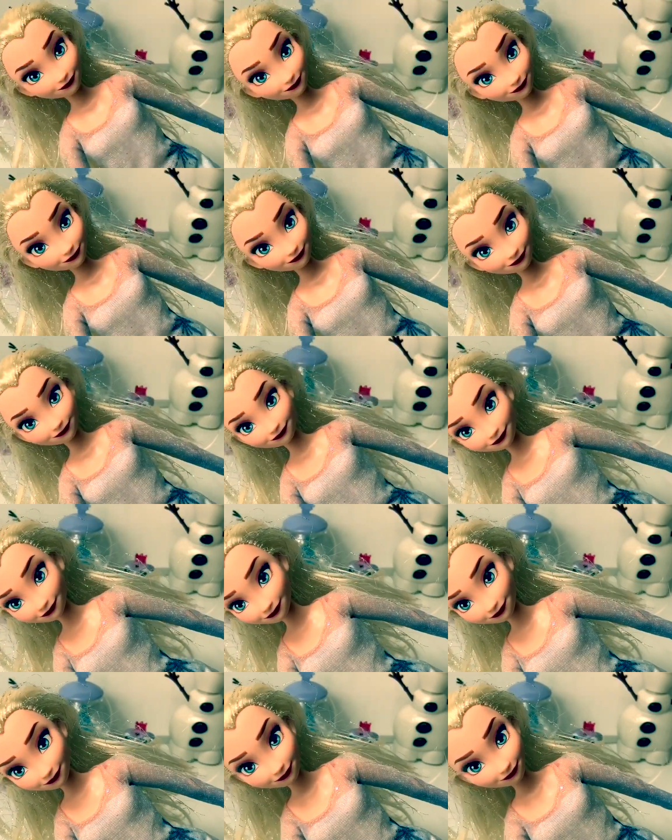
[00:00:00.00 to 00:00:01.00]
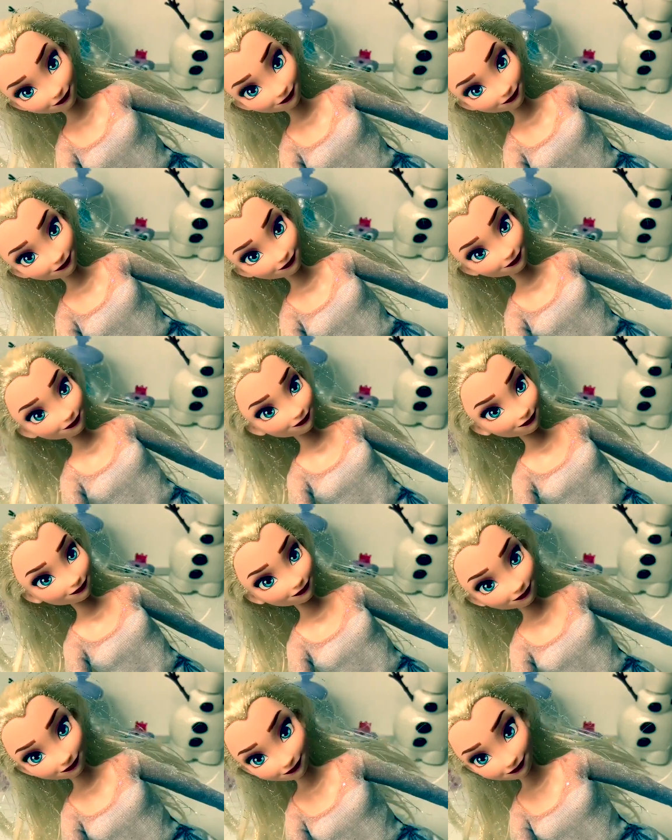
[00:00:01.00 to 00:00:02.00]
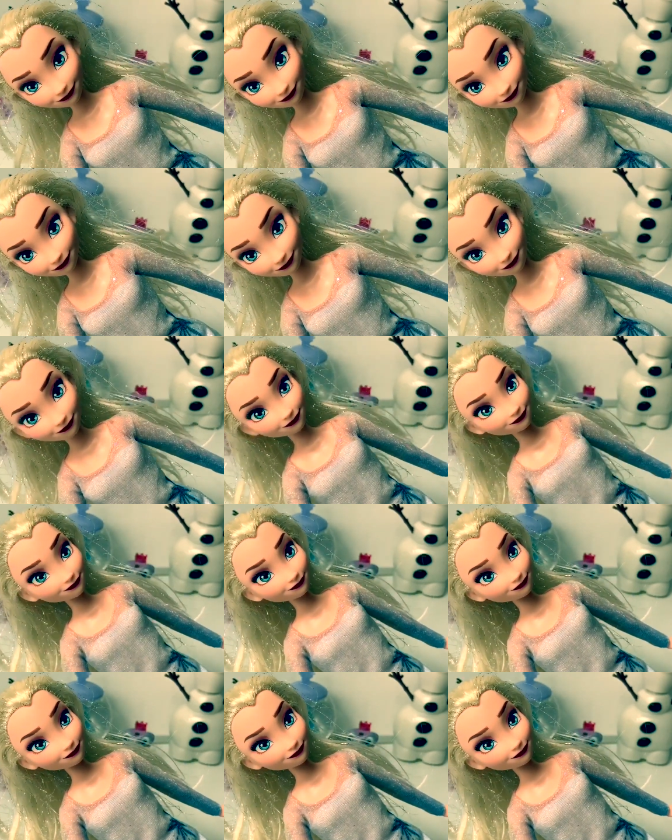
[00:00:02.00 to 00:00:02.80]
If you're enjoying this video, please click the subscribe